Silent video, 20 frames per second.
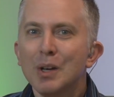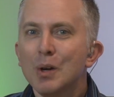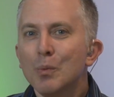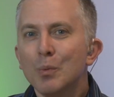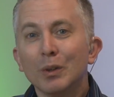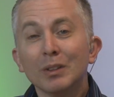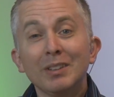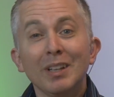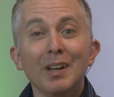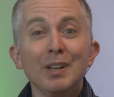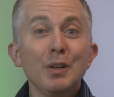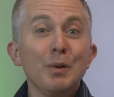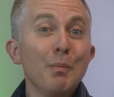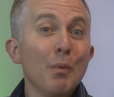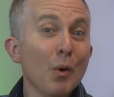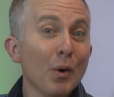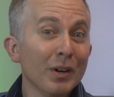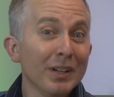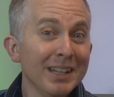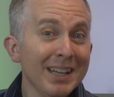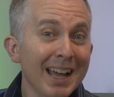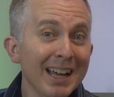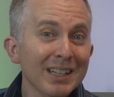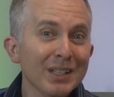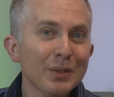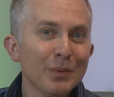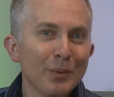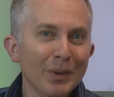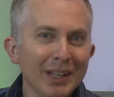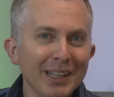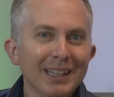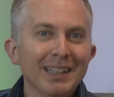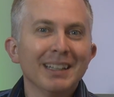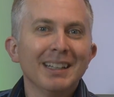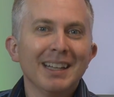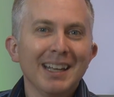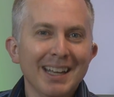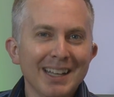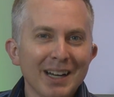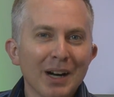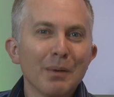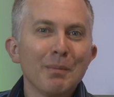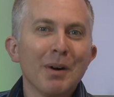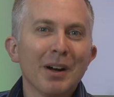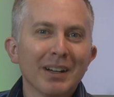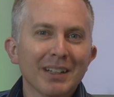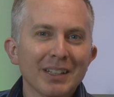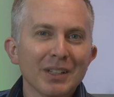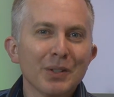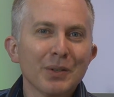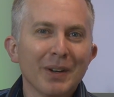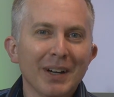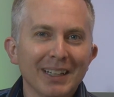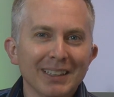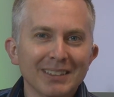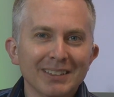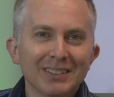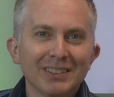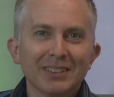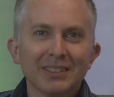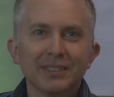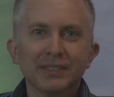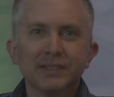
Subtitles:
We'll tell you more next week in our Market Trends.